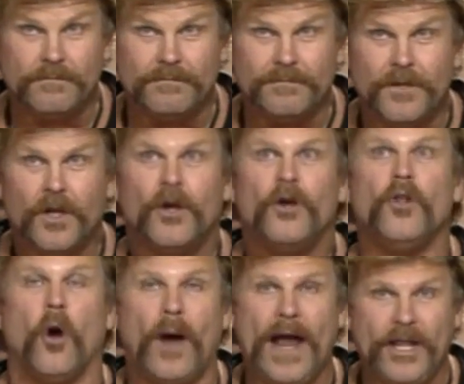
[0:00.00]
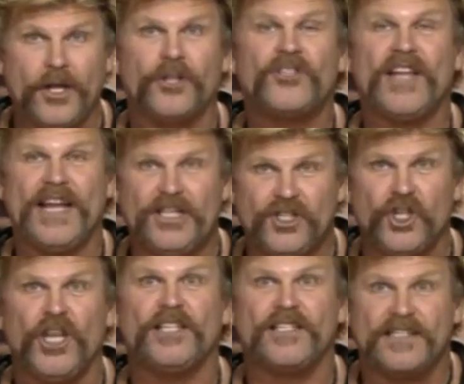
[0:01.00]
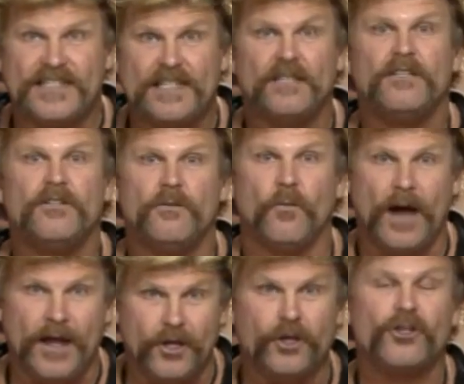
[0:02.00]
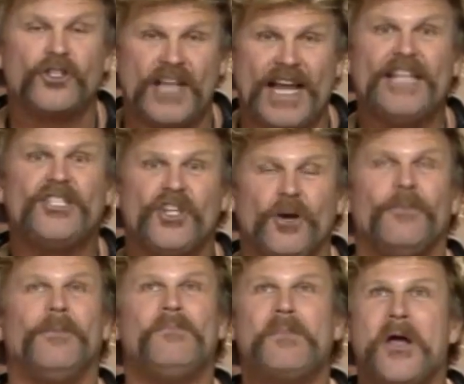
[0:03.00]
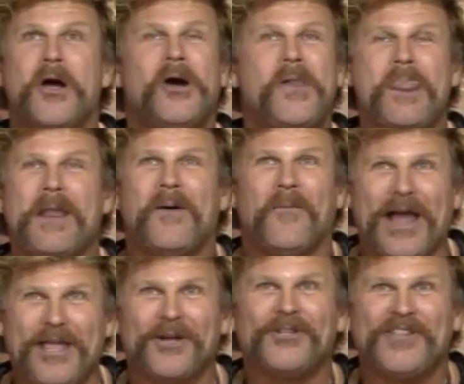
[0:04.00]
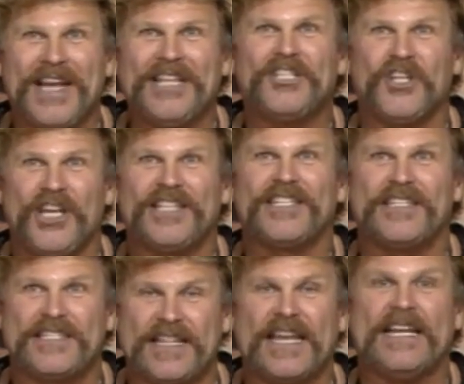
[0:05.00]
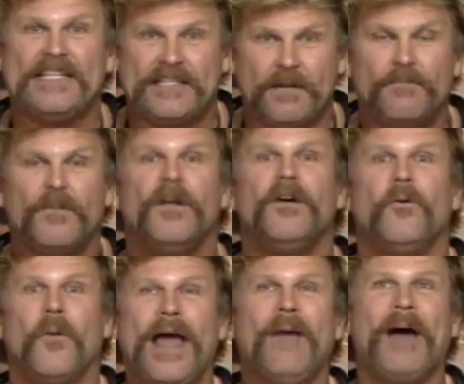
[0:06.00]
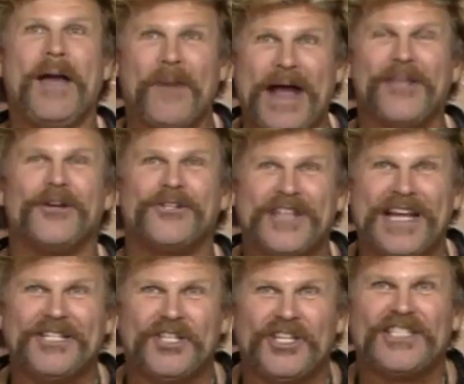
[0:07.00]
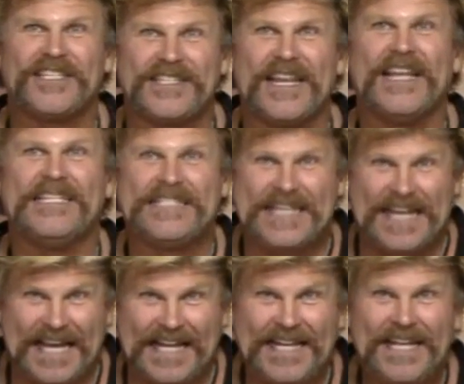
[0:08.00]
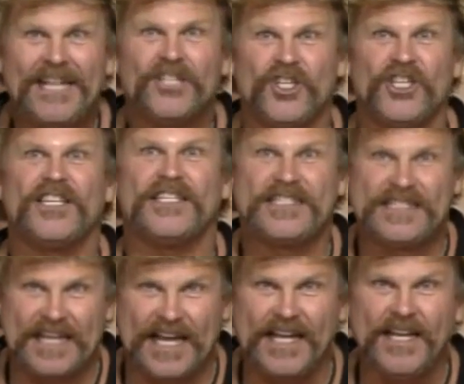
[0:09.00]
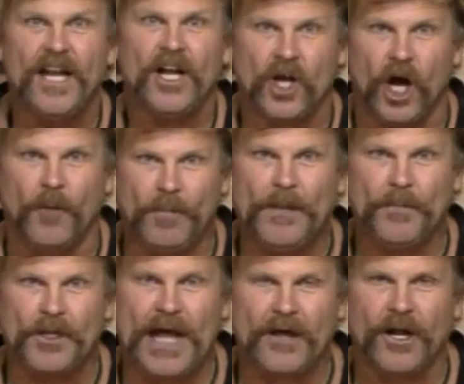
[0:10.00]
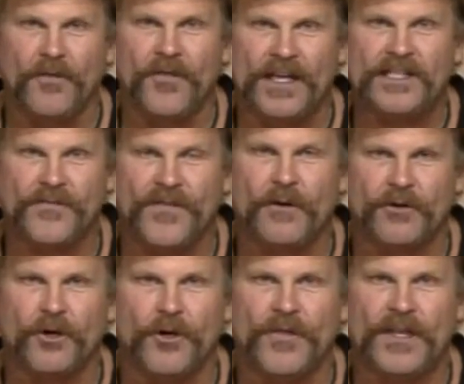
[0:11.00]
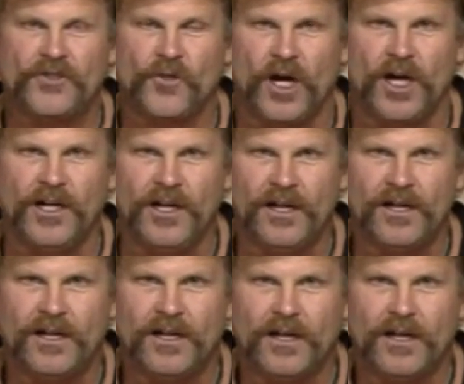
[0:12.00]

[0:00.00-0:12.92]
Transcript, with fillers: interview. No, wait, you're saying Jesus. Church, wait, you're Walters saying and investigate. Wait, you're saying Jesus. Only did, church. Wait, wait, wait, wait. You're saying Jesus taught. then did Jesus did call people out on things if they were doing things wrong